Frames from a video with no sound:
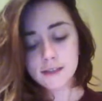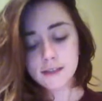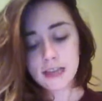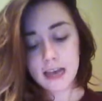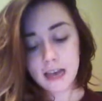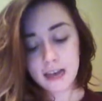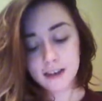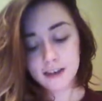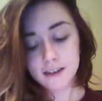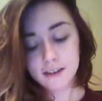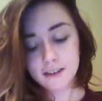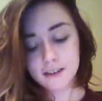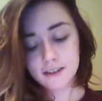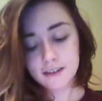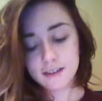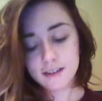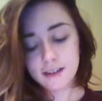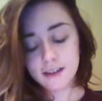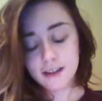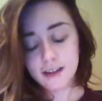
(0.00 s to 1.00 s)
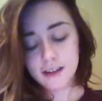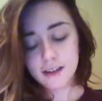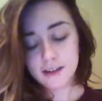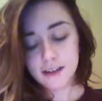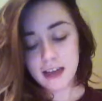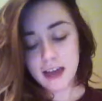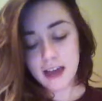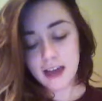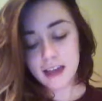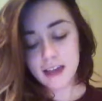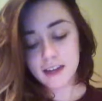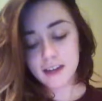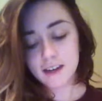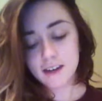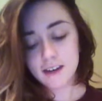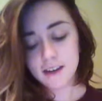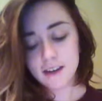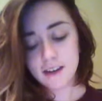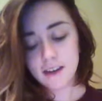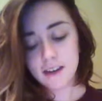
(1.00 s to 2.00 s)
10,
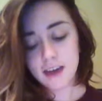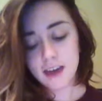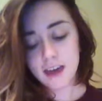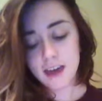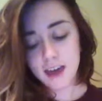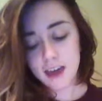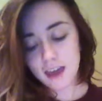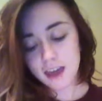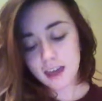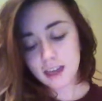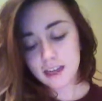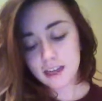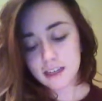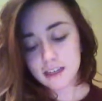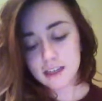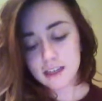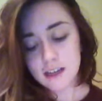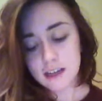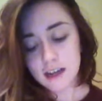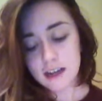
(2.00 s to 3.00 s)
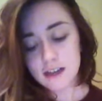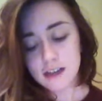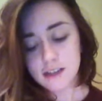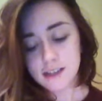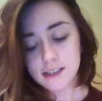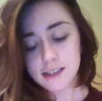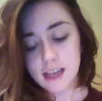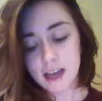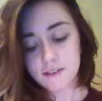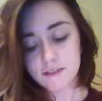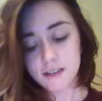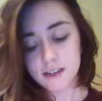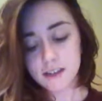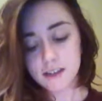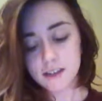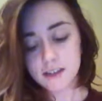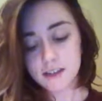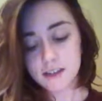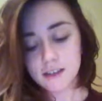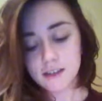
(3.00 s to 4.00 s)
9, 8,
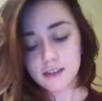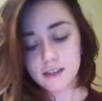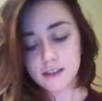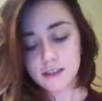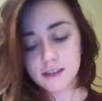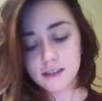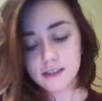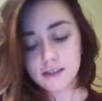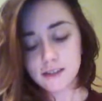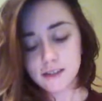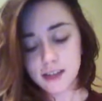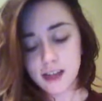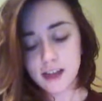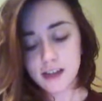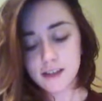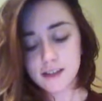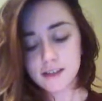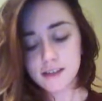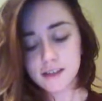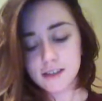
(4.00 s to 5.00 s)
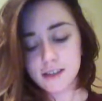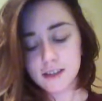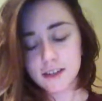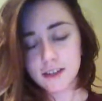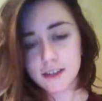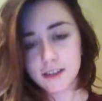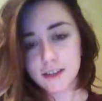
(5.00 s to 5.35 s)
7, 6.